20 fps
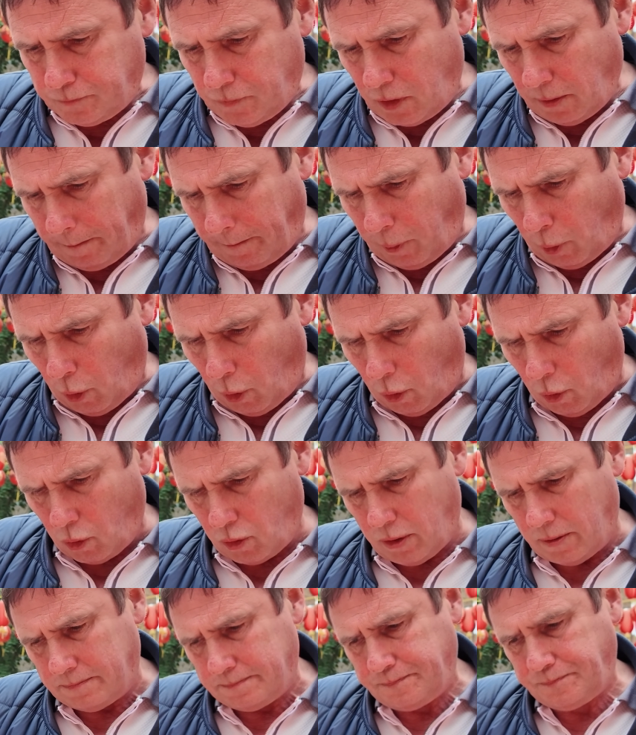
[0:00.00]
The
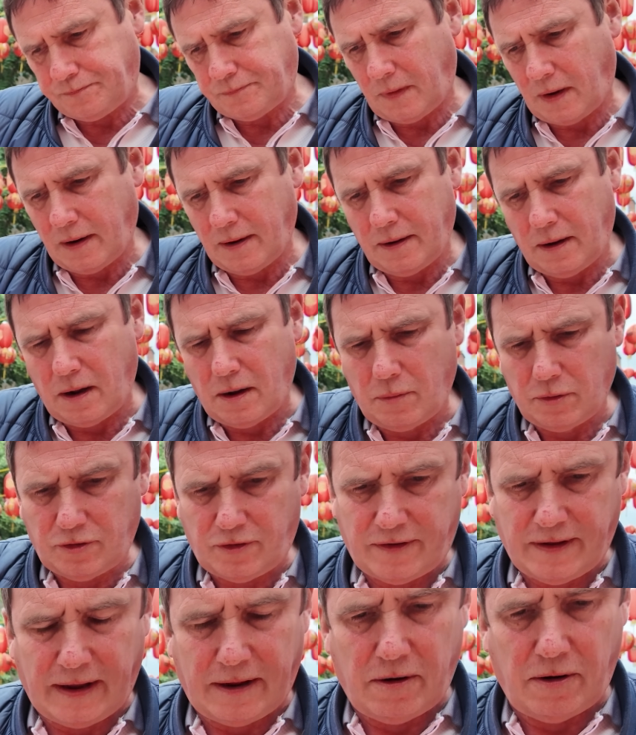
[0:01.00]
pork, I want
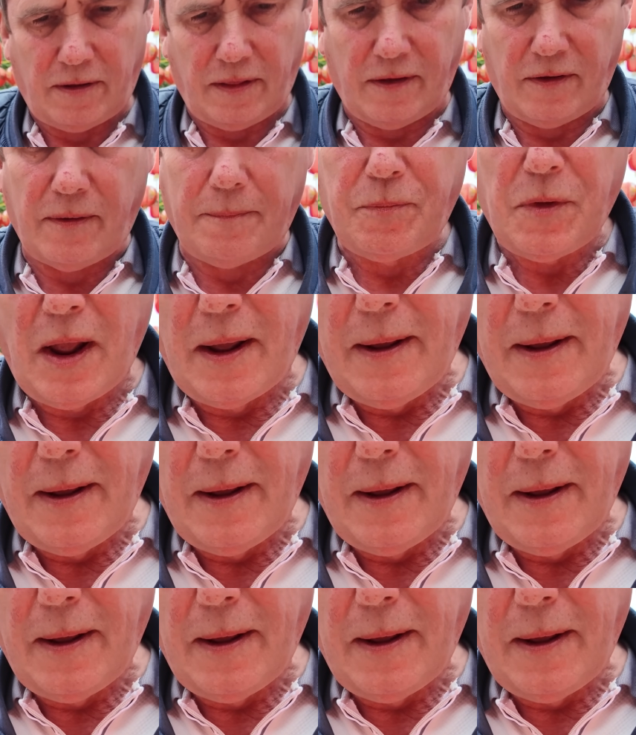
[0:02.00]
you to take a look at this.